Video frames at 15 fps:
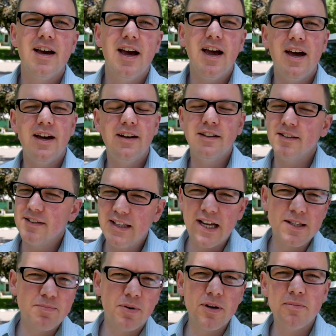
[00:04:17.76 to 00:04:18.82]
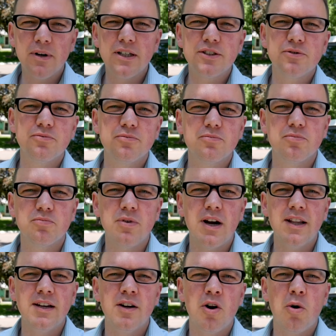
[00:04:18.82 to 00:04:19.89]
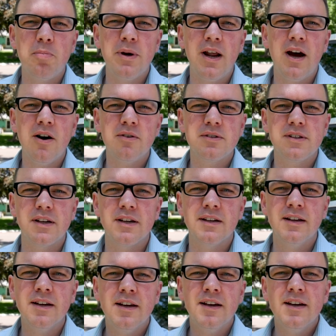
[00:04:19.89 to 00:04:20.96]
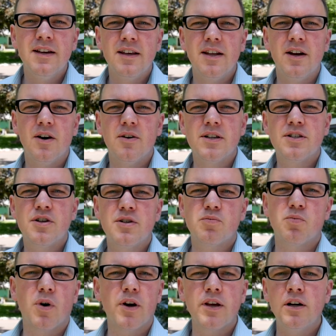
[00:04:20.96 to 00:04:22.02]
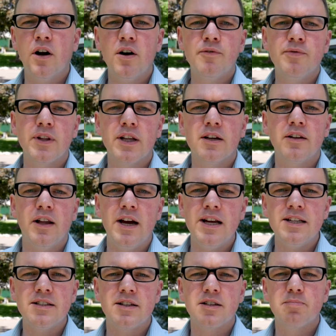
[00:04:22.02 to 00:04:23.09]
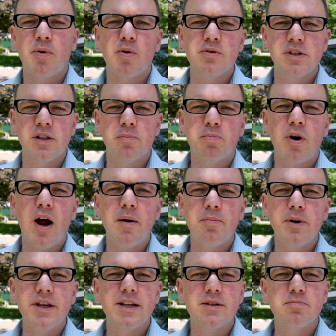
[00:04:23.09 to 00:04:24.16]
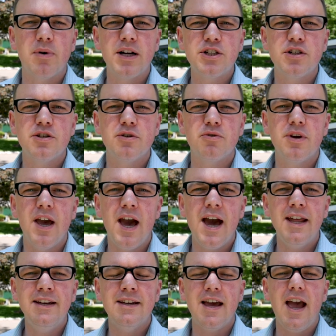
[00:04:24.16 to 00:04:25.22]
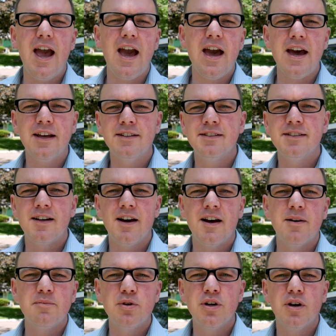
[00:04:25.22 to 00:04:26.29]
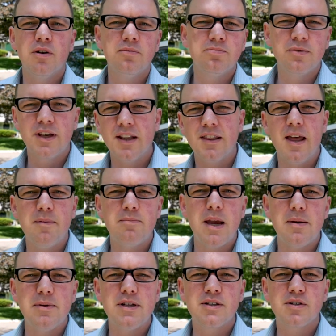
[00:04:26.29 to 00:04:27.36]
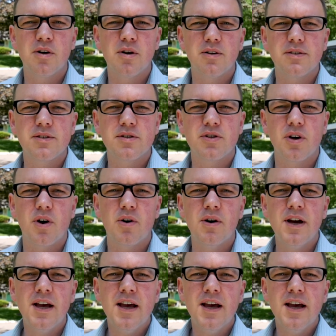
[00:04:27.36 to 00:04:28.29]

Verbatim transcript: and that's pretty much running an open house. And you know, it's just working hard for the clients, exposing the property as much as you can, and, um, you know, getting that baby sold. So,